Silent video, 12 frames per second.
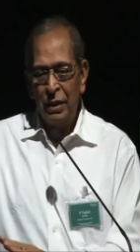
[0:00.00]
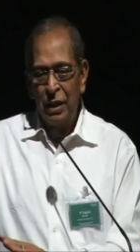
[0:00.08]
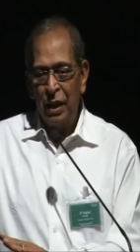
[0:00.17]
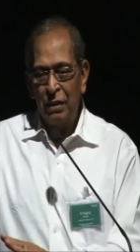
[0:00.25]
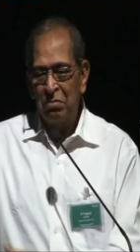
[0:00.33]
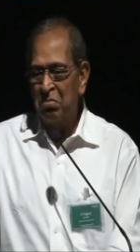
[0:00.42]

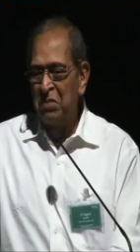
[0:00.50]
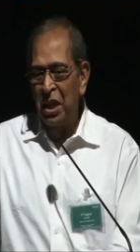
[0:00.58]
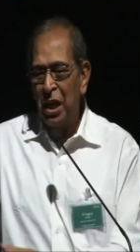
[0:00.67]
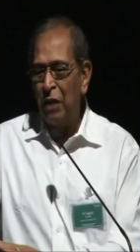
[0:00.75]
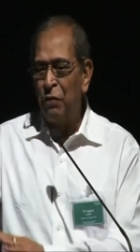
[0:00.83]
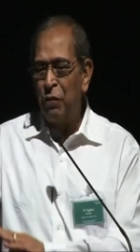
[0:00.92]
uh,
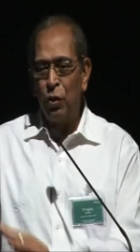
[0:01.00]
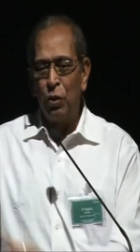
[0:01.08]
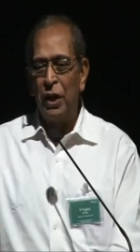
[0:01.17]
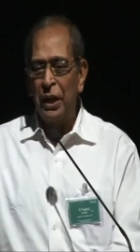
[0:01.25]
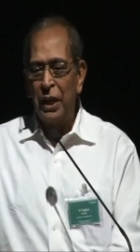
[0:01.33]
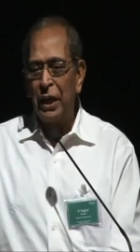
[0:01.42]
nearly four
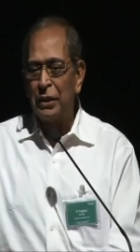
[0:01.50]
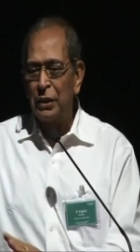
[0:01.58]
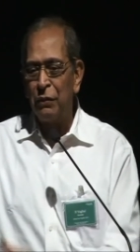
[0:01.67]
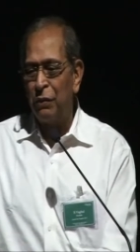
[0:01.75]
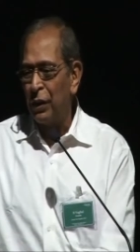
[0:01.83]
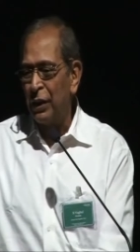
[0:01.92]

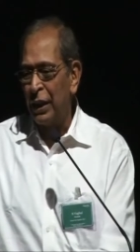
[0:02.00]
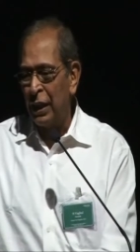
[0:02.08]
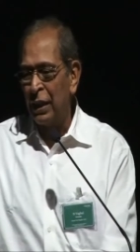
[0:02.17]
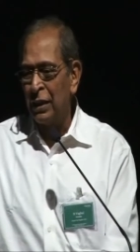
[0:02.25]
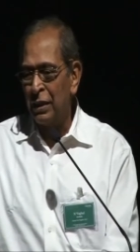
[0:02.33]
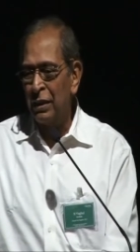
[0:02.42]
decades of
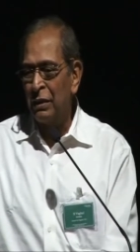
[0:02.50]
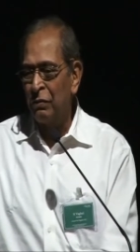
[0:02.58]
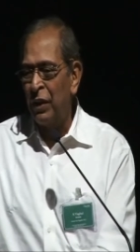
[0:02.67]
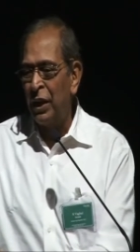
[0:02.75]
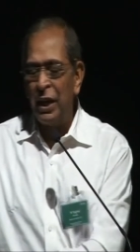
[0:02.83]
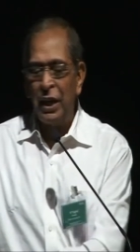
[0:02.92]
working
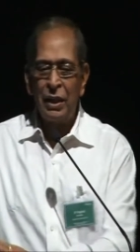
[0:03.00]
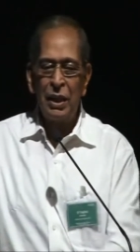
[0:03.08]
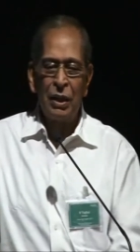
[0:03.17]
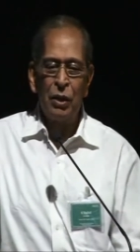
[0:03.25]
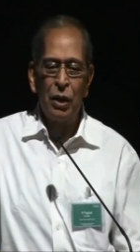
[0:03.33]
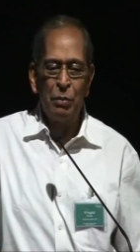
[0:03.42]
very near
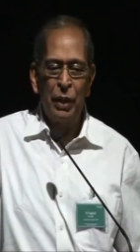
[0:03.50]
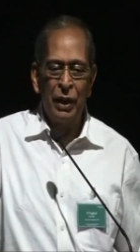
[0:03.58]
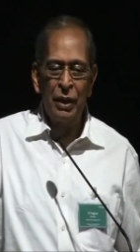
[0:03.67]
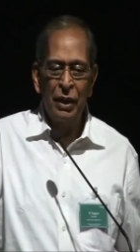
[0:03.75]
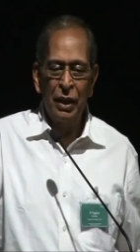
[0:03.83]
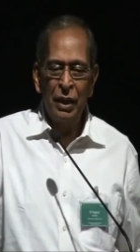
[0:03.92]
the
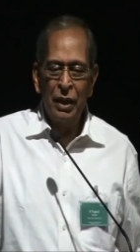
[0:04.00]
government,